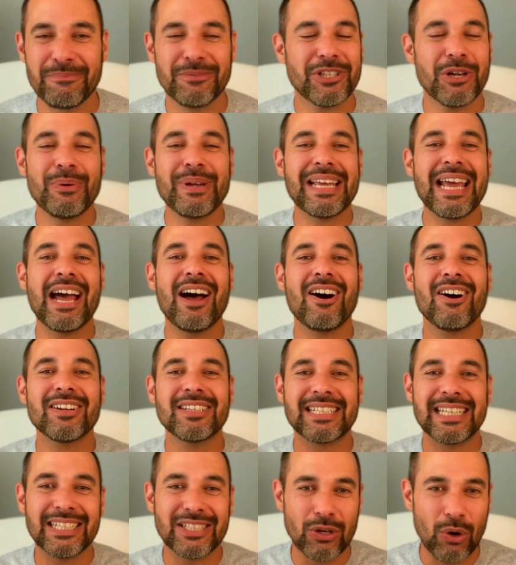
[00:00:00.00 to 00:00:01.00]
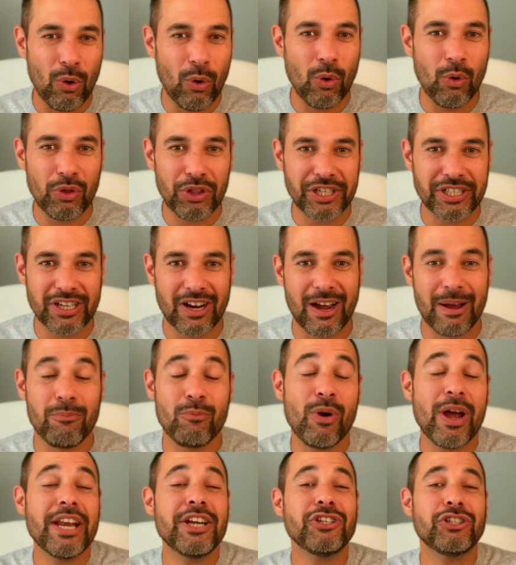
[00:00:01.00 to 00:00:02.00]
So we get asked this all the time.
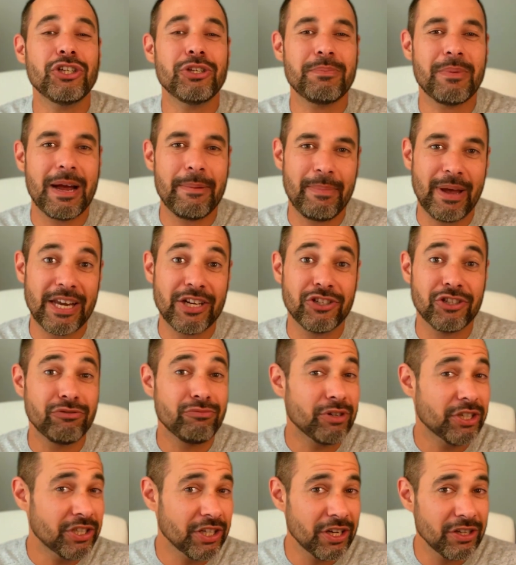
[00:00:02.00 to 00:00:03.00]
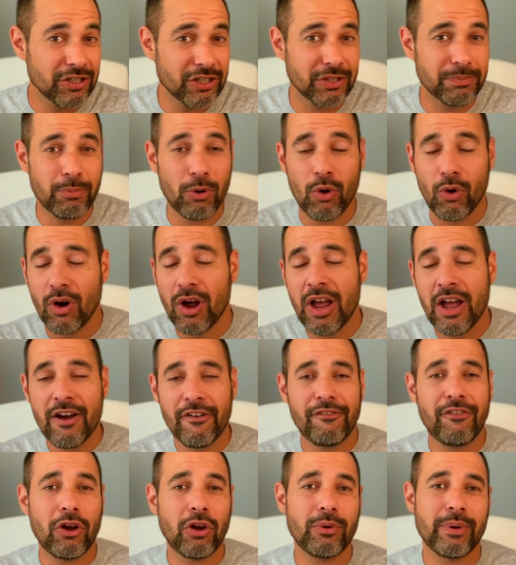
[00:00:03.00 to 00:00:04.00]
When should my patient return to sport
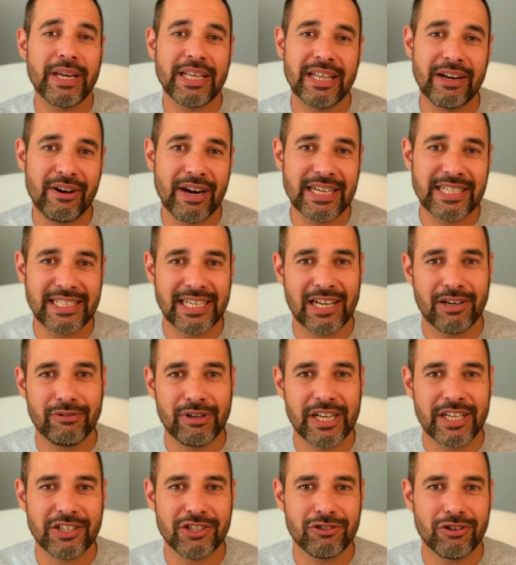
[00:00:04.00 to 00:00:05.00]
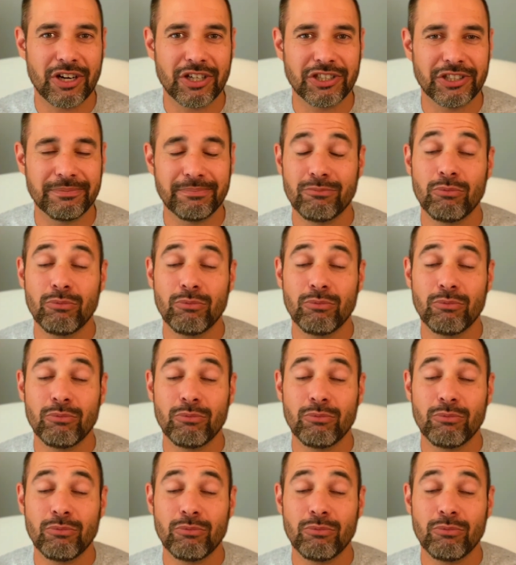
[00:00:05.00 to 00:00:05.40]
following their ACL reconstruction?